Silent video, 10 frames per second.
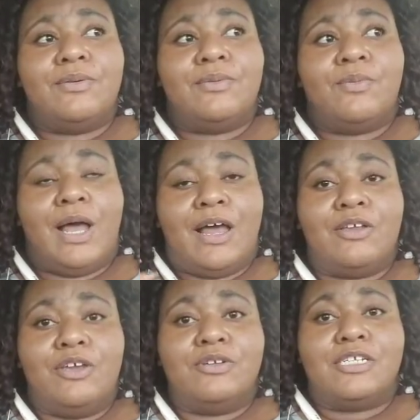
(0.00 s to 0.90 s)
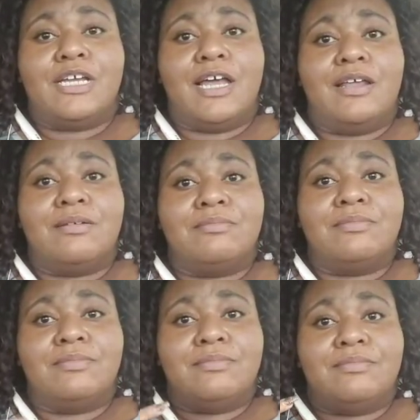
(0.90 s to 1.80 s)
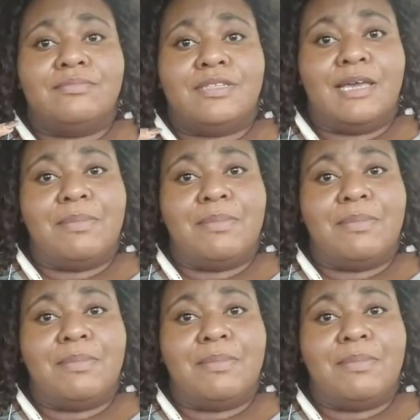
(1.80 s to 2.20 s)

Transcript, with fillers: while using a condom, that